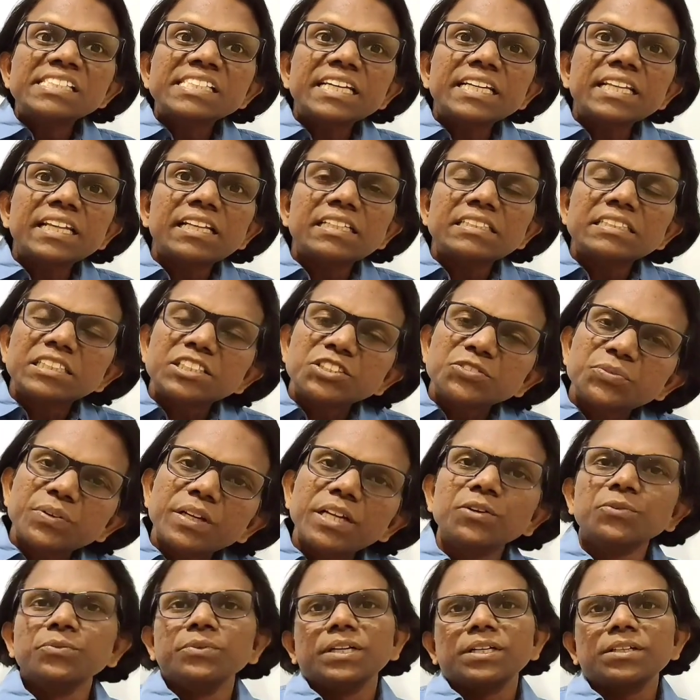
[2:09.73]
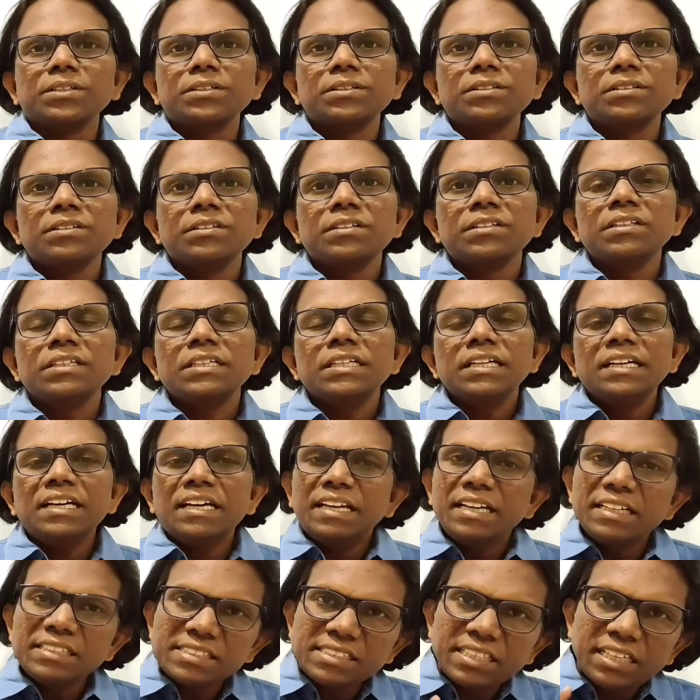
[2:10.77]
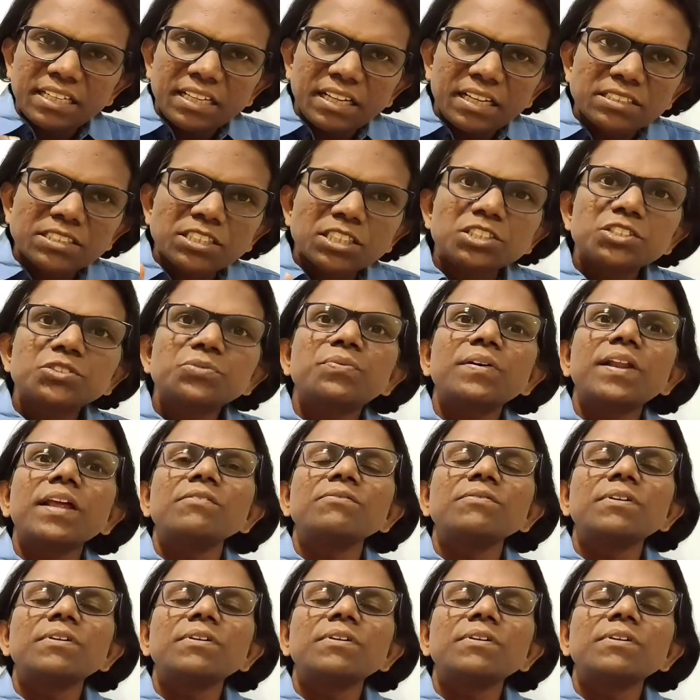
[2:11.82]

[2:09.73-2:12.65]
risk analysis framework. Risk analysis